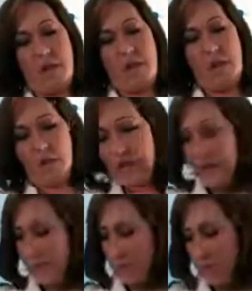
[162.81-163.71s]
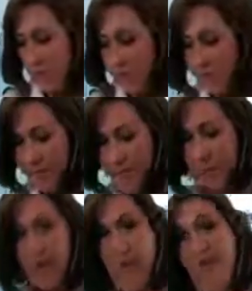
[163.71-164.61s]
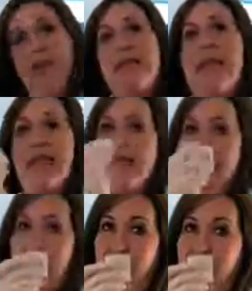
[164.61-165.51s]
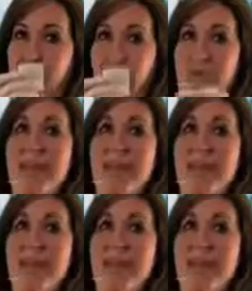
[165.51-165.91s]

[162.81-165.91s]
we're going to take the alcohol,